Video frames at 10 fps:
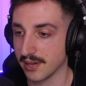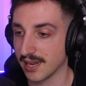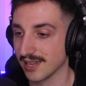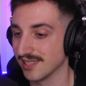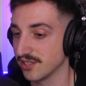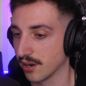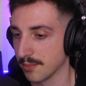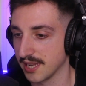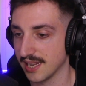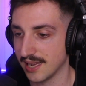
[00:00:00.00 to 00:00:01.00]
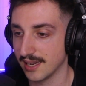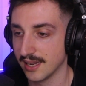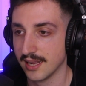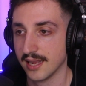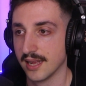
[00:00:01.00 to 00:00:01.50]
but it's got to be done.
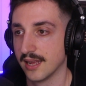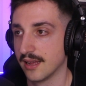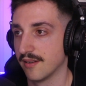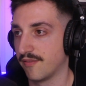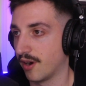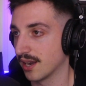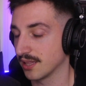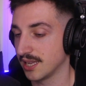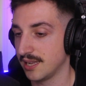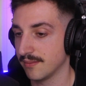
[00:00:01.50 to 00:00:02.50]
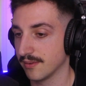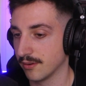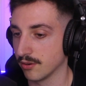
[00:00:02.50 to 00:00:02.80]
Finally, or